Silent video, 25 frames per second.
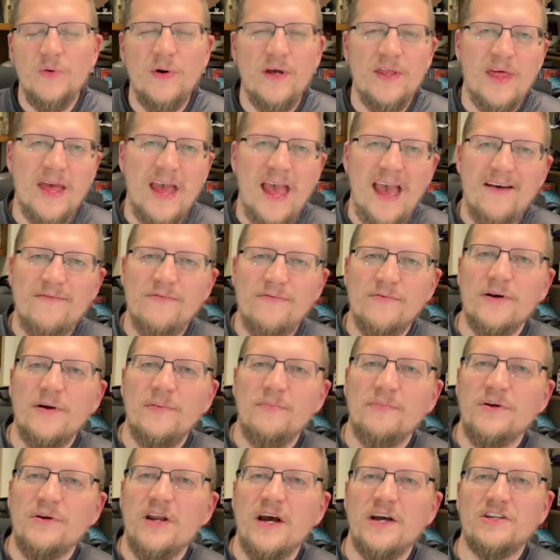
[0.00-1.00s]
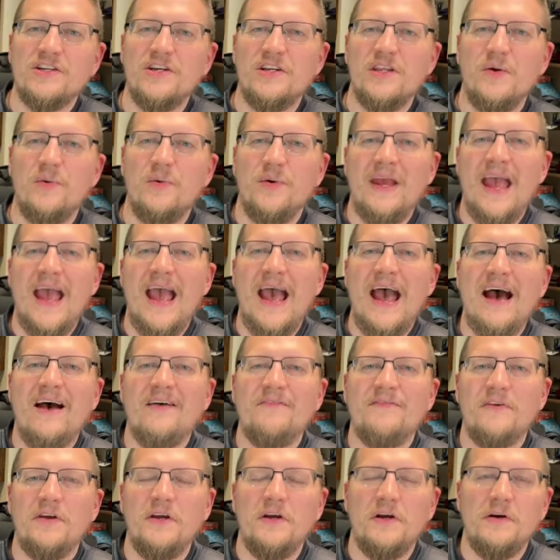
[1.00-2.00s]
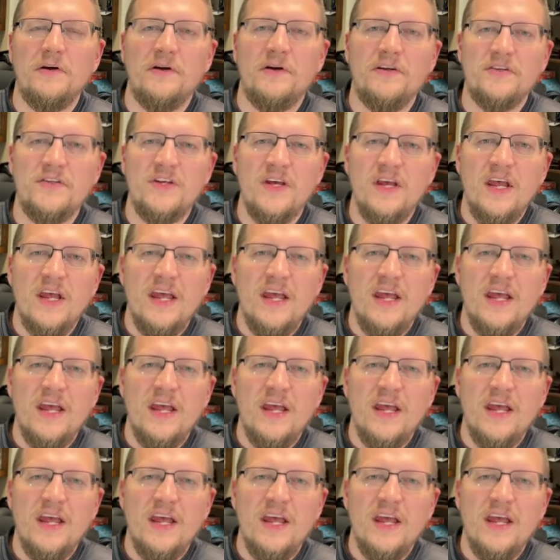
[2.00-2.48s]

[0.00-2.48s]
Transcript: with every production that we have here,